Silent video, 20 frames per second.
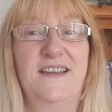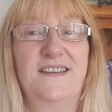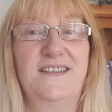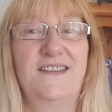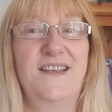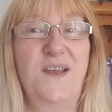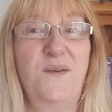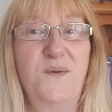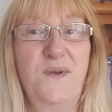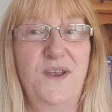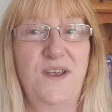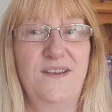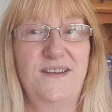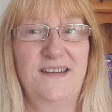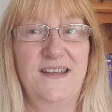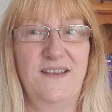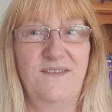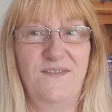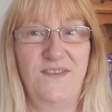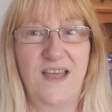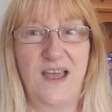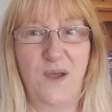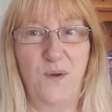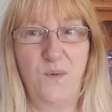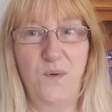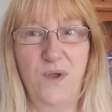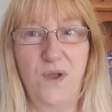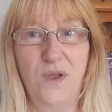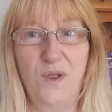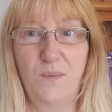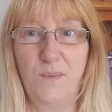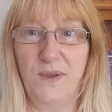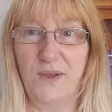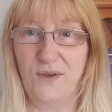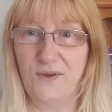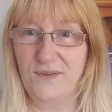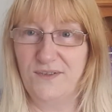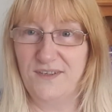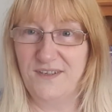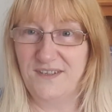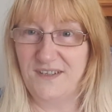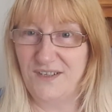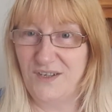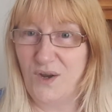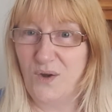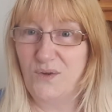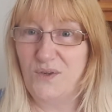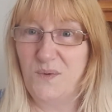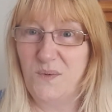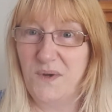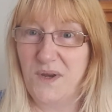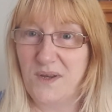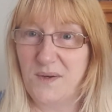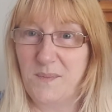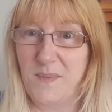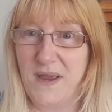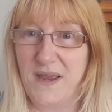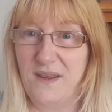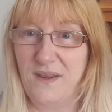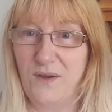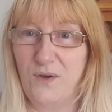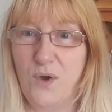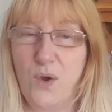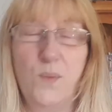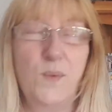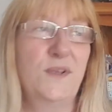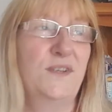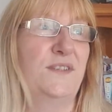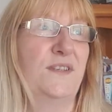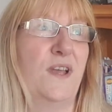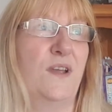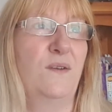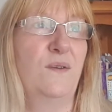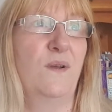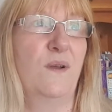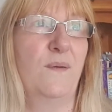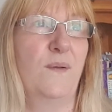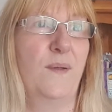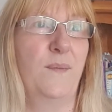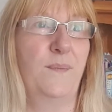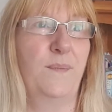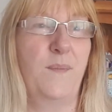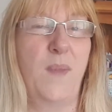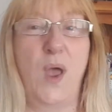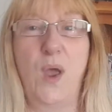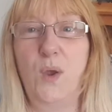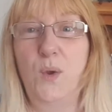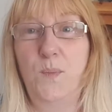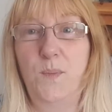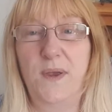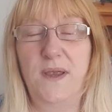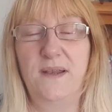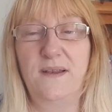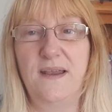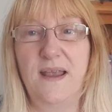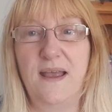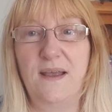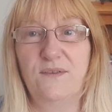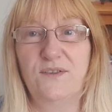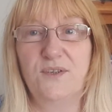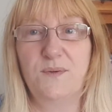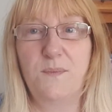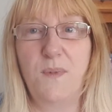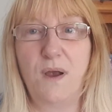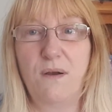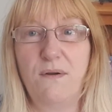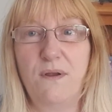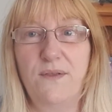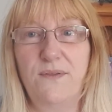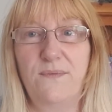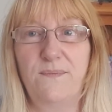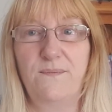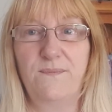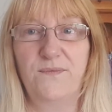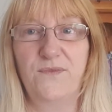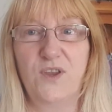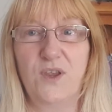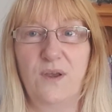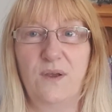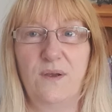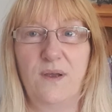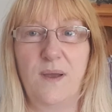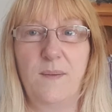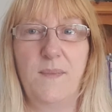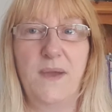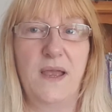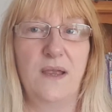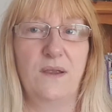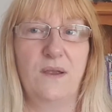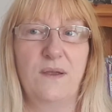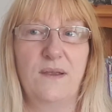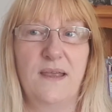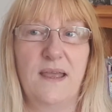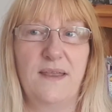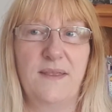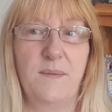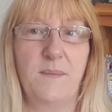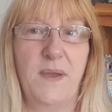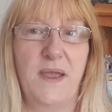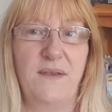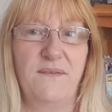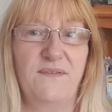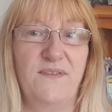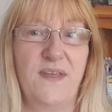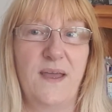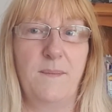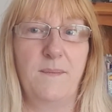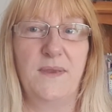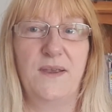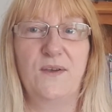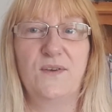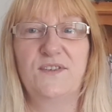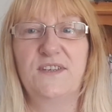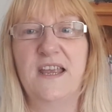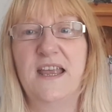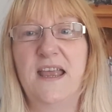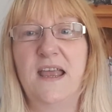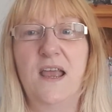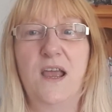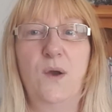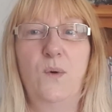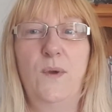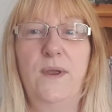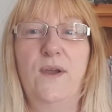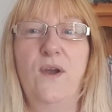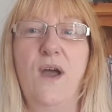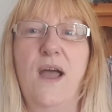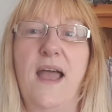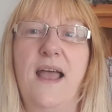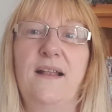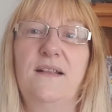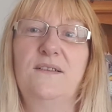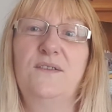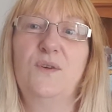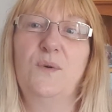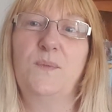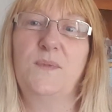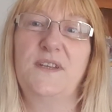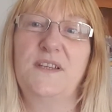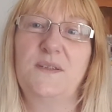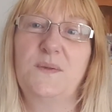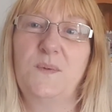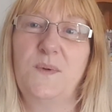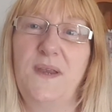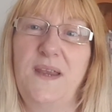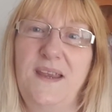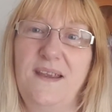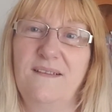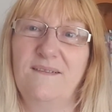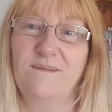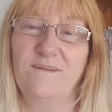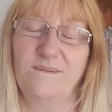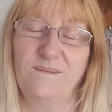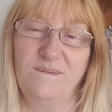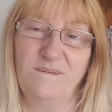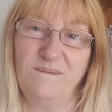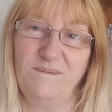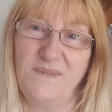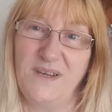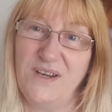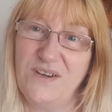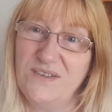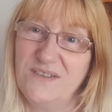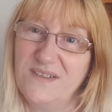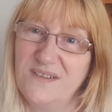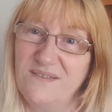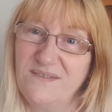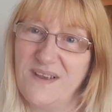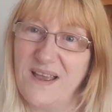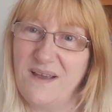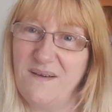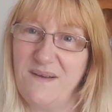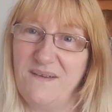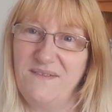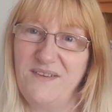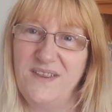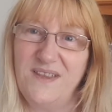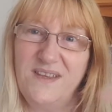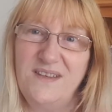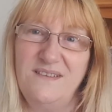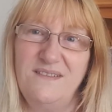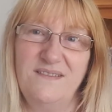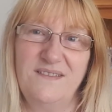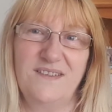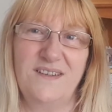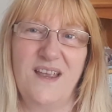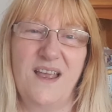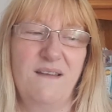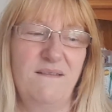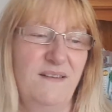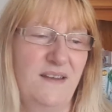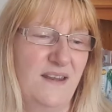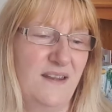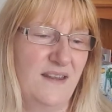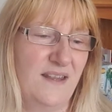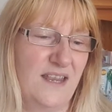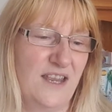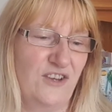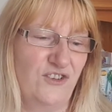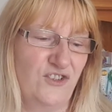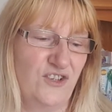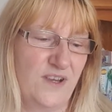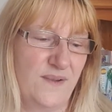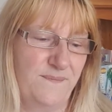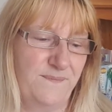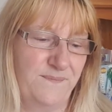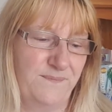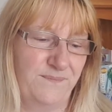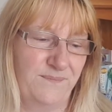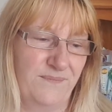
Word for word: So we're going to give that a whirl because, as I told you, we're going to paint the cupboard. So I'm hoping now tomorrow that I might go and get the paint for that because we got held up this week because of how everything's going in the kitchen.